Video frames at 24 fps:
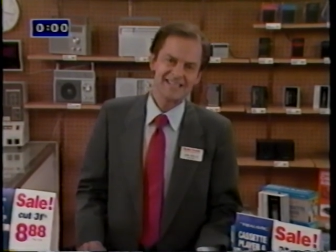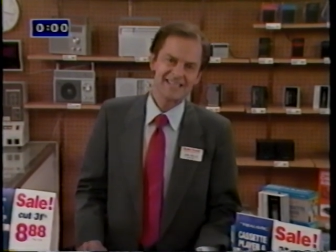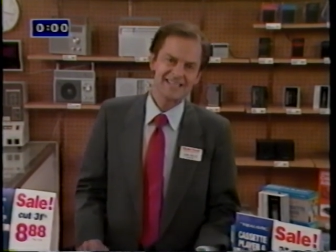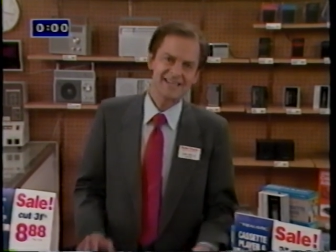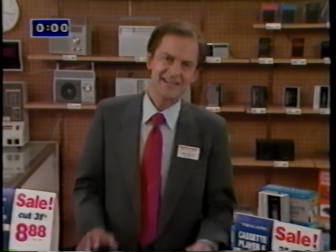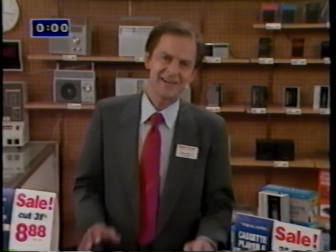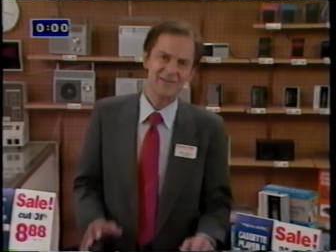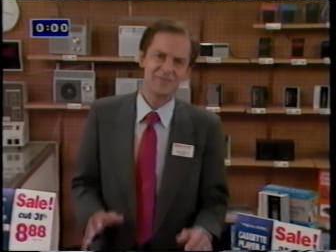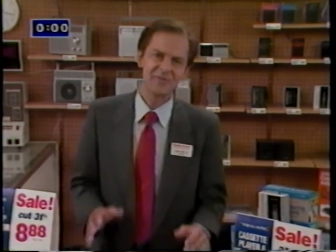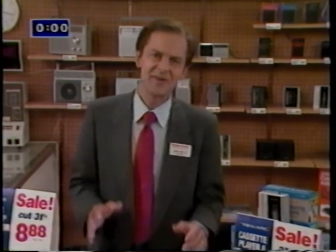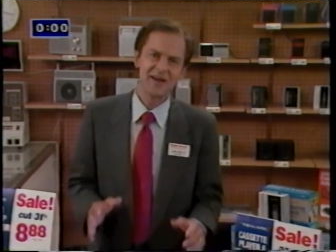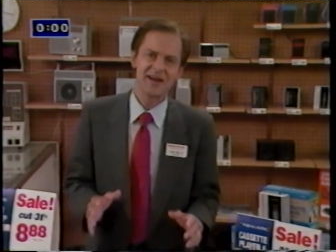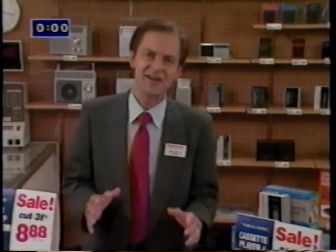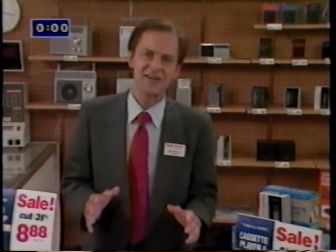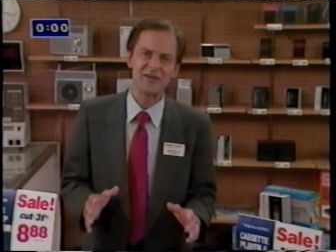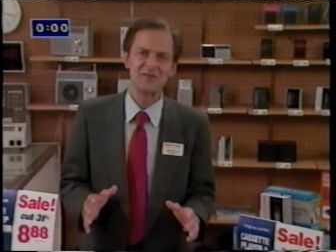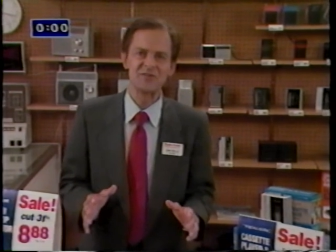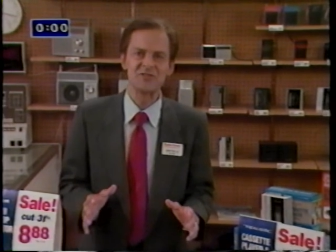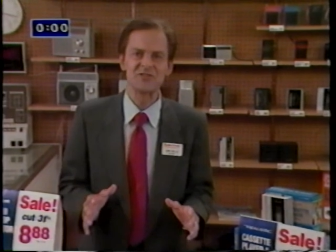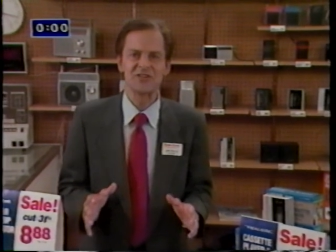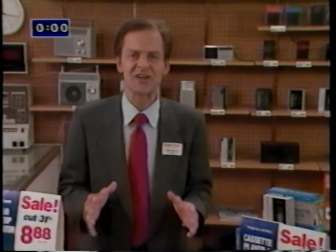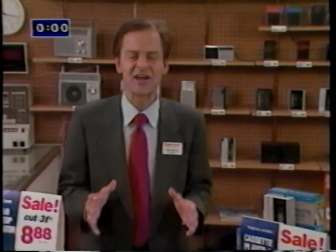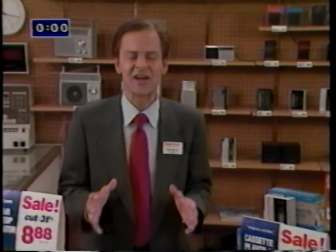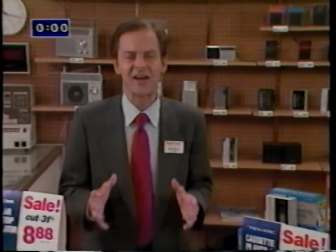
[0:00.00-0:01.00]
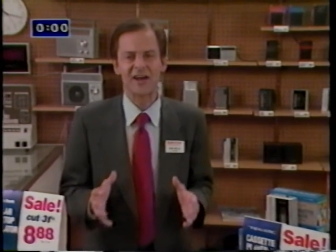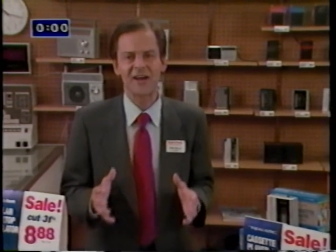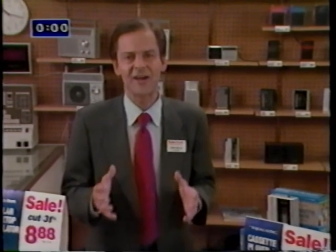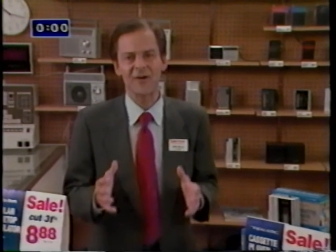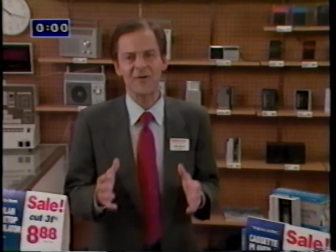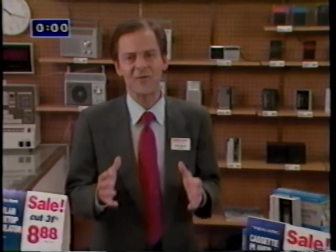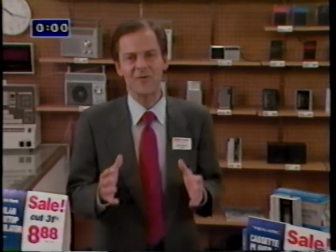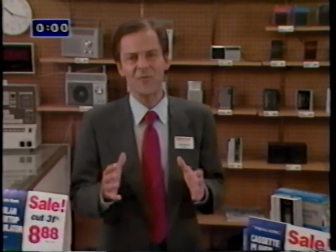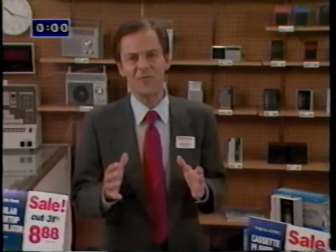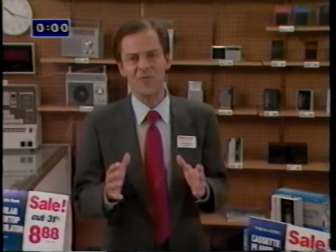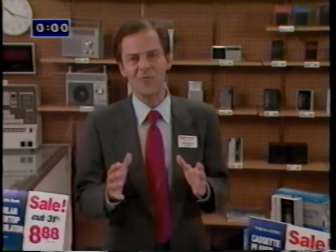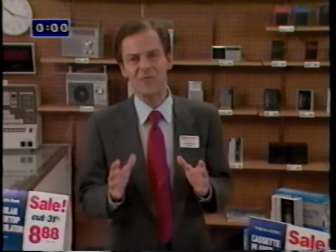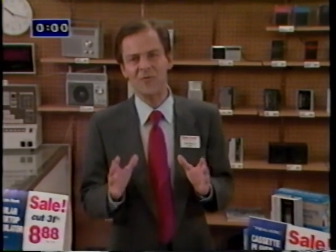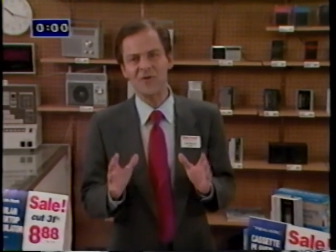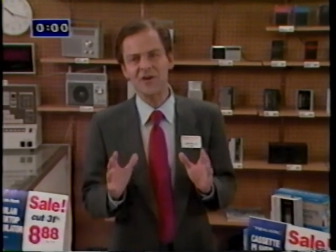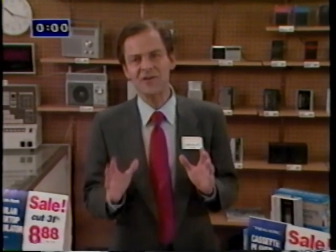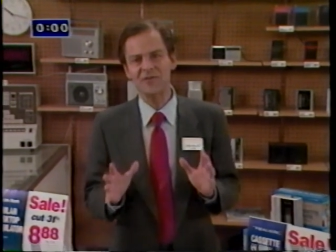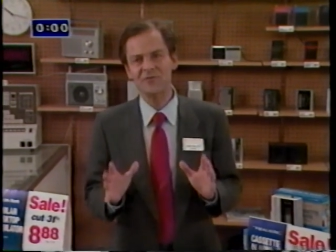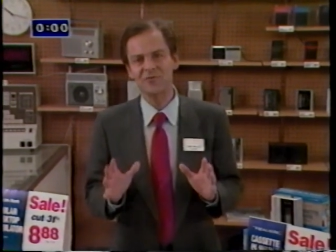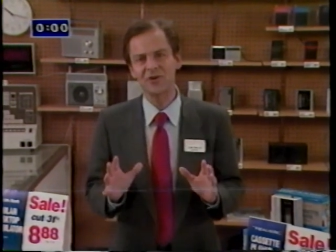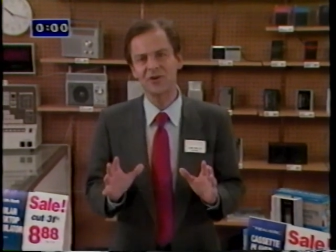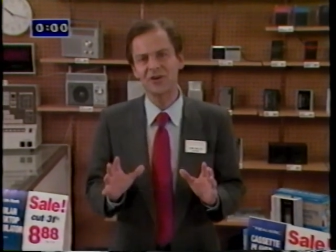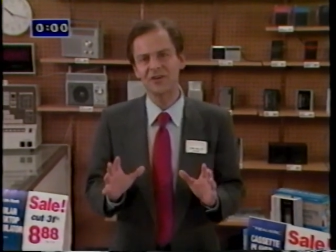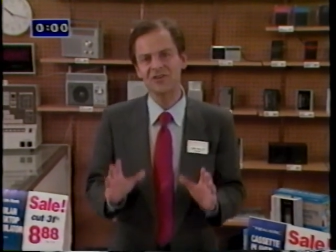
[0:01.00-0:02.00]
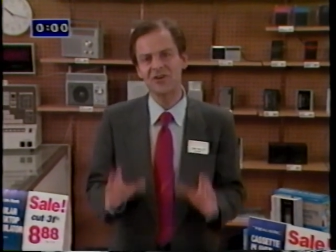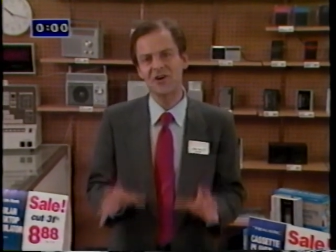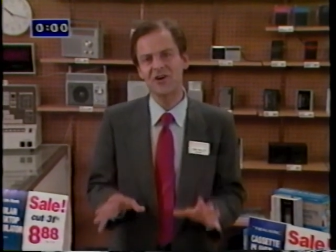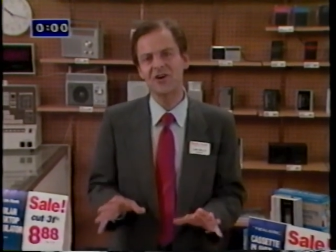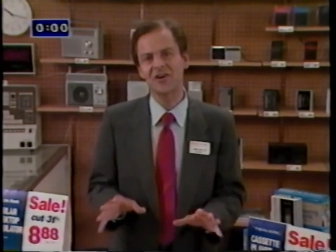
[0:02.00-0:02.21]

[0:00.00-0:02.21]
You see, at Radio Shack, we've worked